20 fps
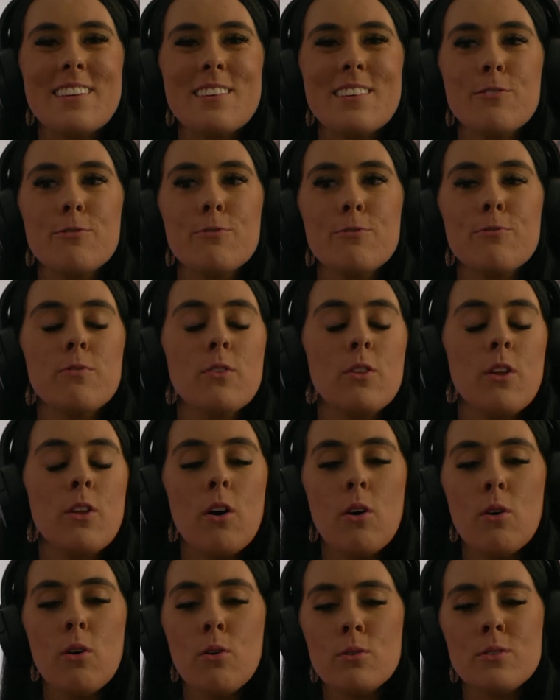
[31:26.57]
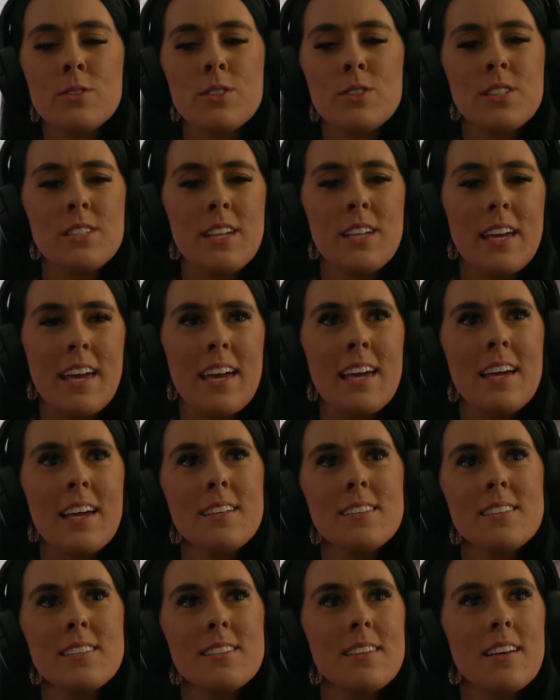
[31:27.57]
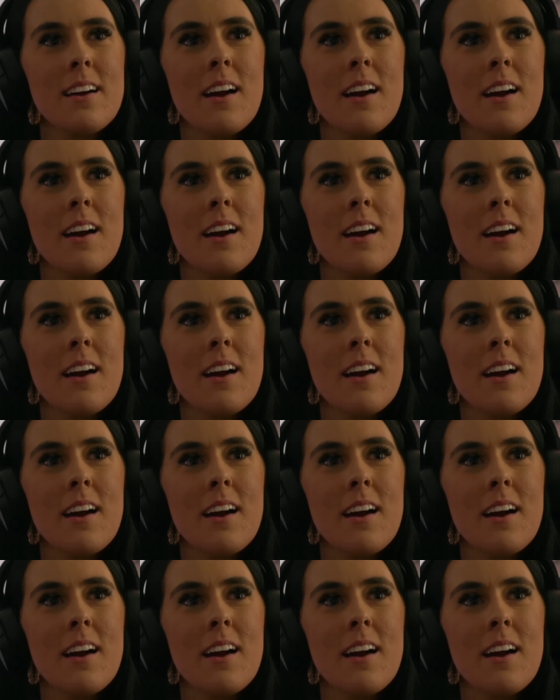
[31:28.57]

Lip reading: flow state.